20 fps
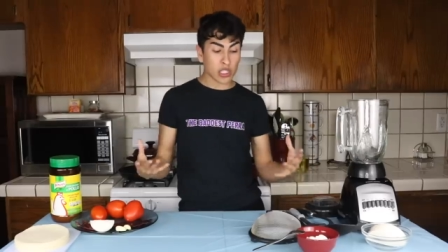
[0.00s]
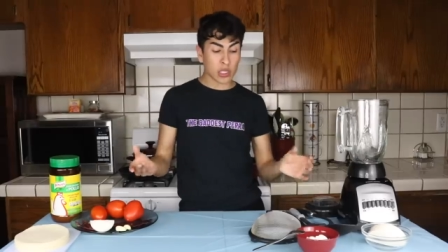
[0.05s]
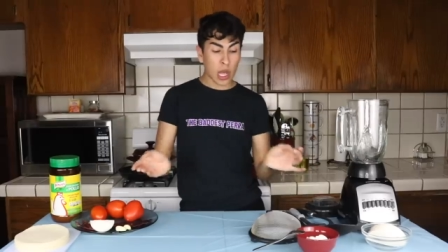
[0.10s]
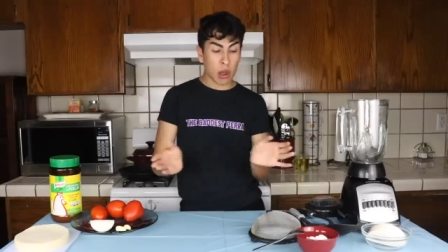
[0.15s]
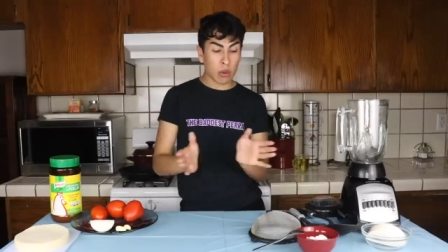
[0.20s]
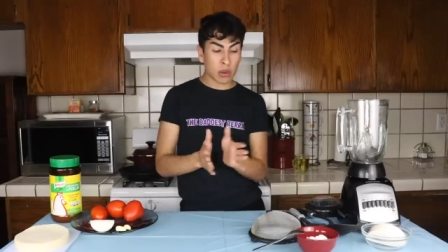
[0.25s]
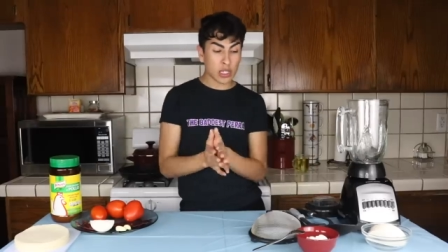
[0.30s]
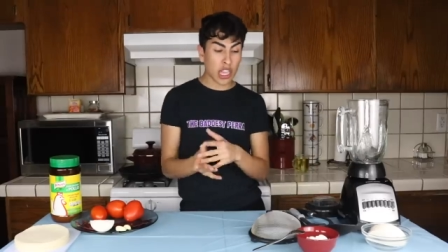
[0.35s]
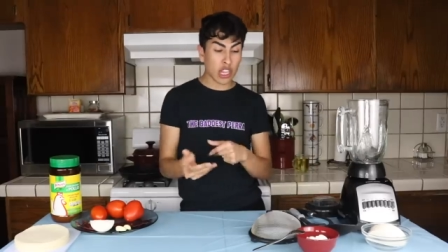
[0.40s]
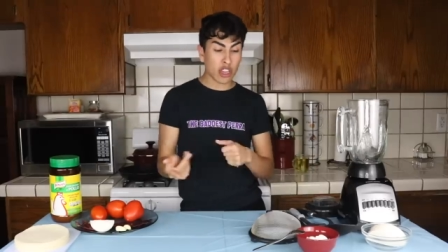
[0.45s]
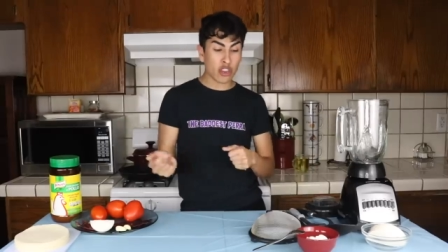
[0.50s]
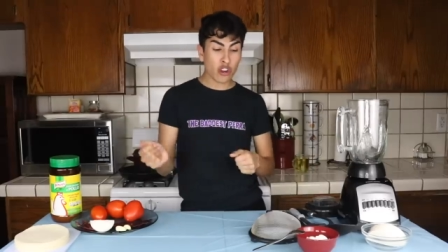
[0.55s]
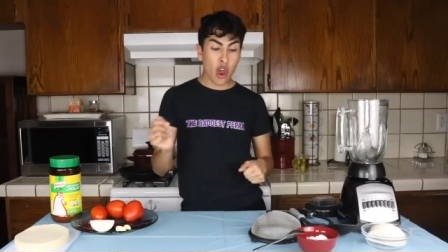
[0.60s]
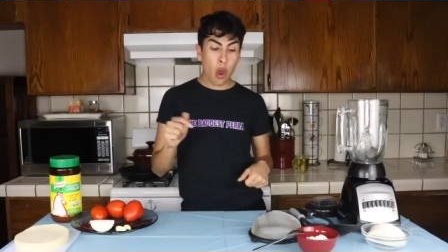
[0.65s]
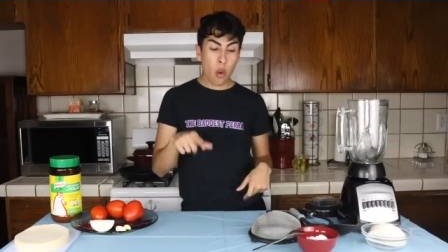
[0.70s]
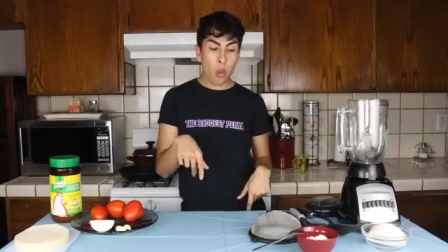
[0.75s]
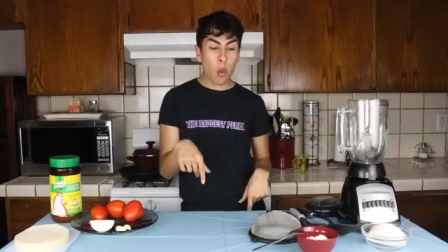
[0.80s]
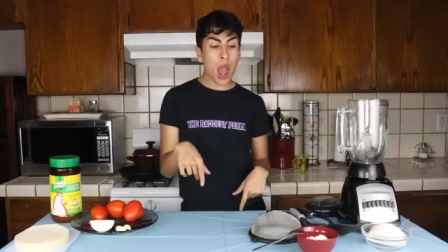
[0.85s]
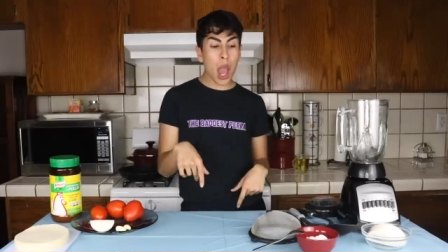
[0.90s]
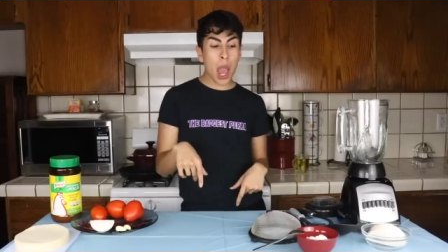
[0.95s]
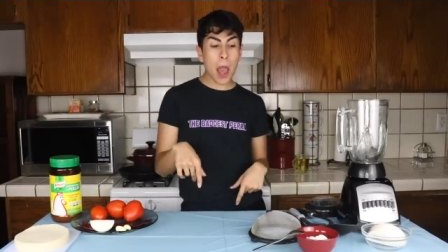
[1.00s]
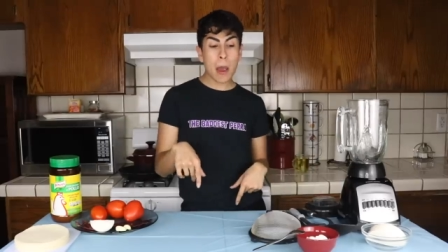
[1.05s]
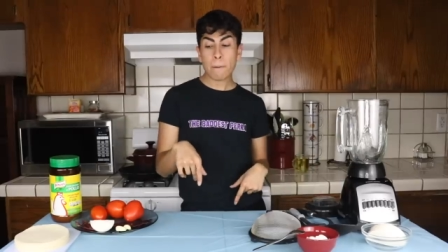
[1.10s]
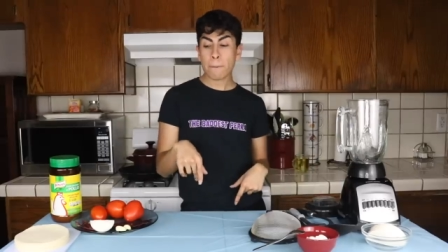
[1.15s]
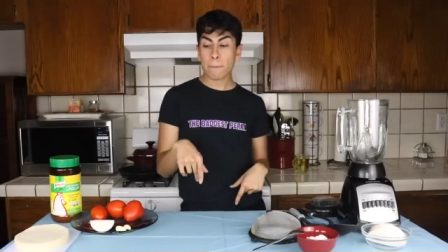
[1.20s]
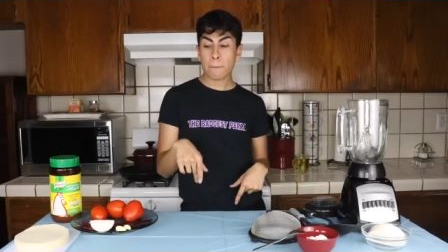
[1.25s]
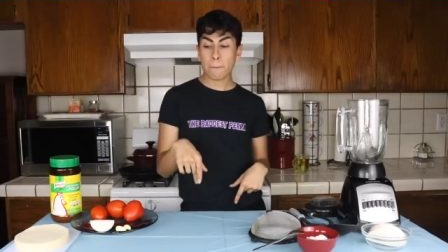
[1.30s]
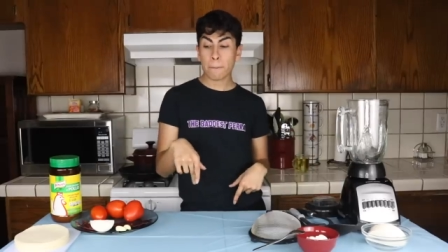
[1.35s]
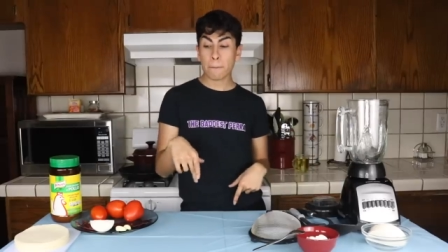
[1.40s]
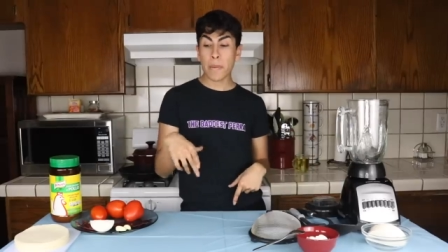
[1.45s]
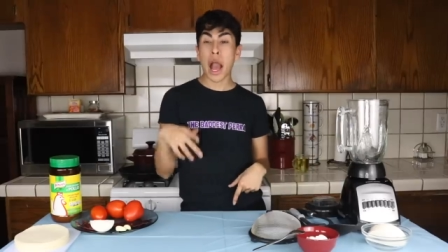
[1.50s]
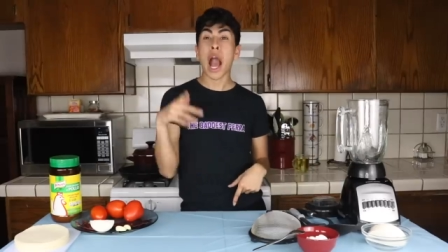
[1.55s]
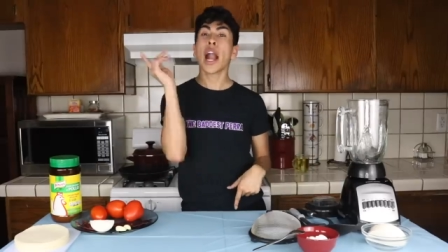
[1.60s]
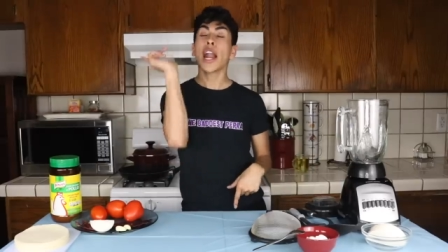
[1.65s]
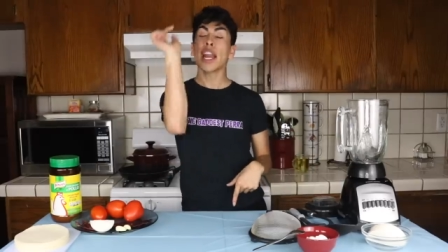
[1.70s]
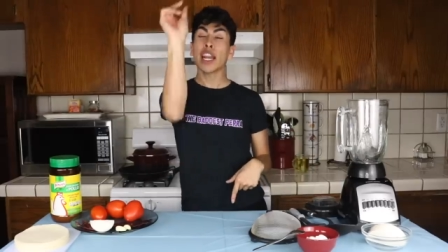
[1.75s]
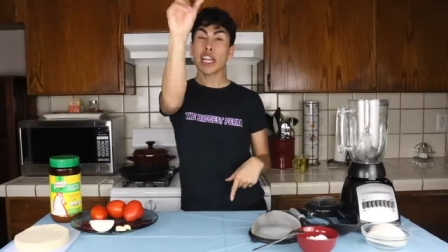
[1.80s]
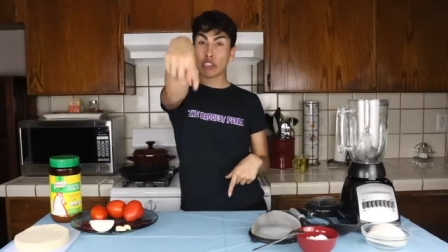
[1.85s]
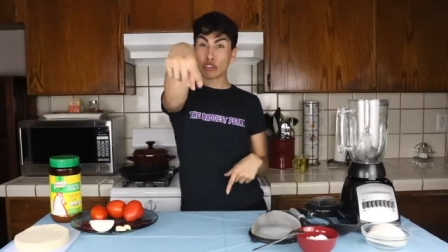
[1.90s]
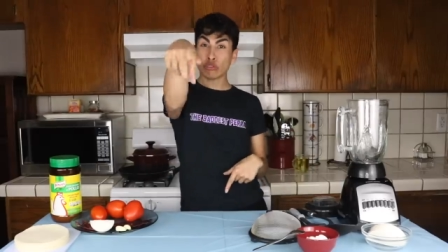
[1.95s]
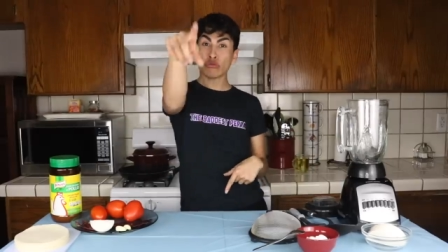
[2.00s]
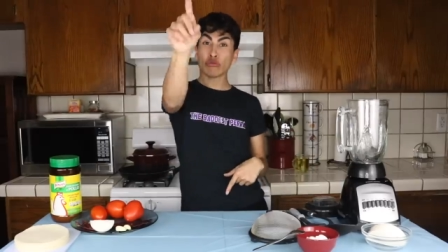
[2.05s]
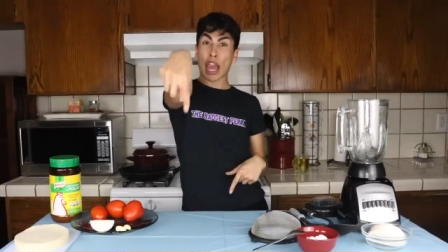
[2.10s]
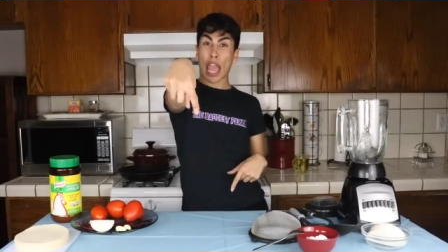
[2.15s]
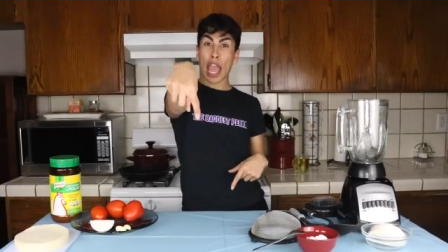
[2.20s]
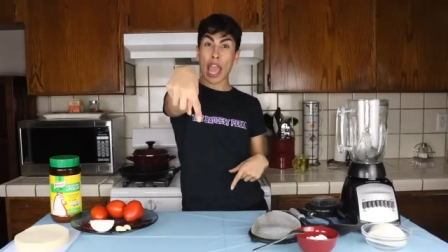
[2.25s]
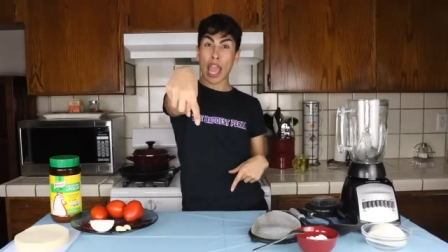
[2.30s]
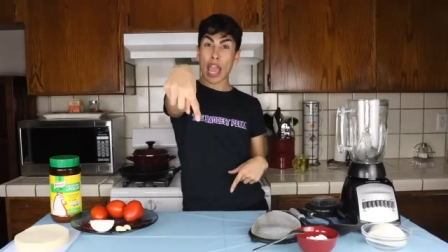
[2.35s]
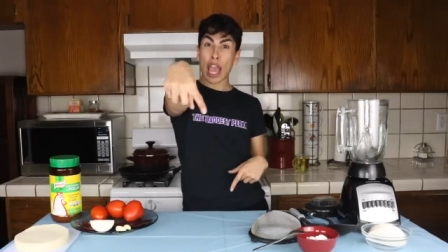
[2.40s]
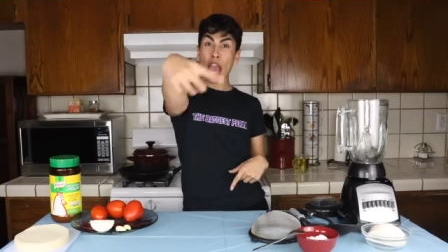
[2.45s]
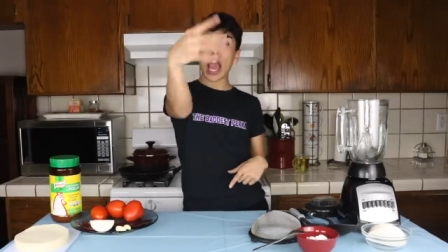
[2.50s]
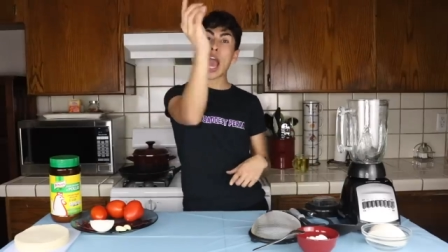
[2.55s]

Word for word: So I was like, you know what? I'm gonna do that.